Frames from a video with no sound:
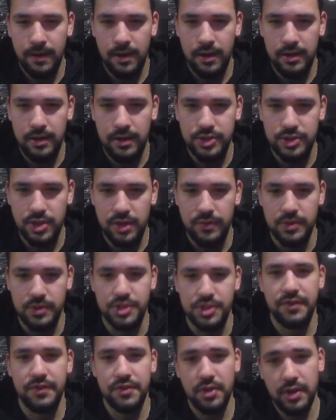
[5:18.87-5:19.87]
Start off with
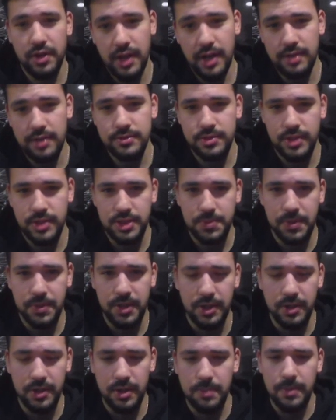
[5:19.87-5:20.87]
Shifter again, so that's pretty
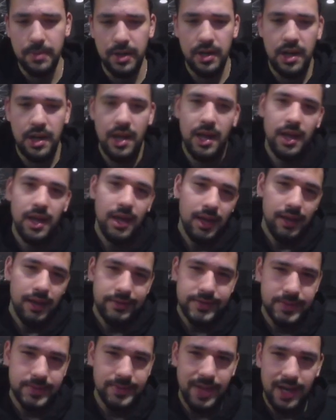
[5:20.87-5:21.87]
good. But
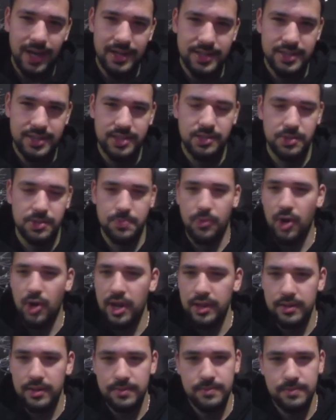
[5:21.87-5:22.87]
to be honest,
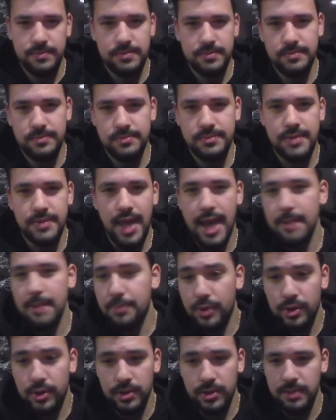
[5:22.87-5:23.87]
Spright and
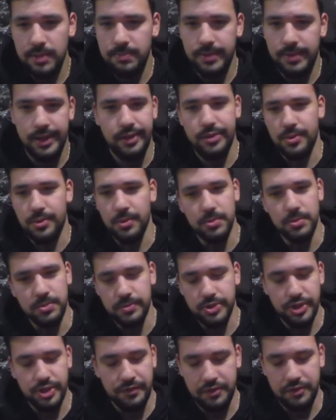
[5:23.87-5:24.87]
Pearly play through
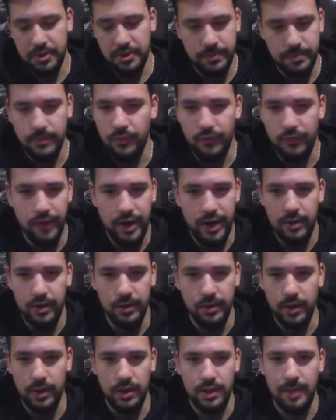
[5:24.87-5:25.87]
Shifter very
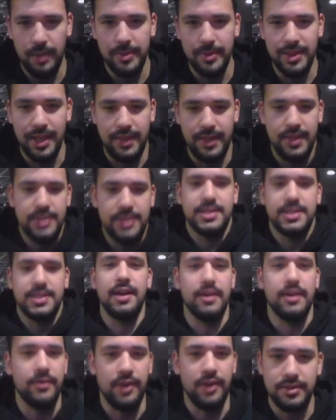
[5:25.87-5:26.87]
well. I mean, like they
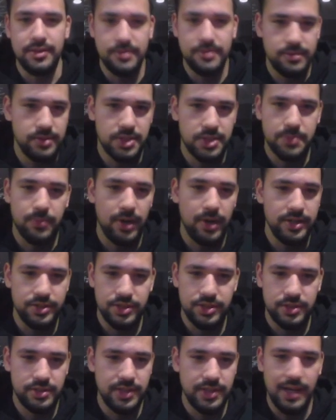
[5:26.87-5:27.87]
side it, right? Spright
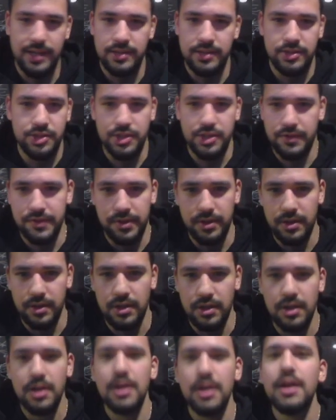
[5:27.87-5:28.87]
side
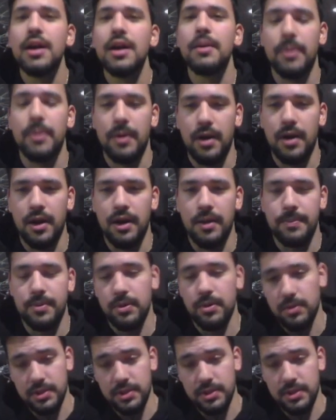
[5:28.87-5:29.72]
Shifter, Pearly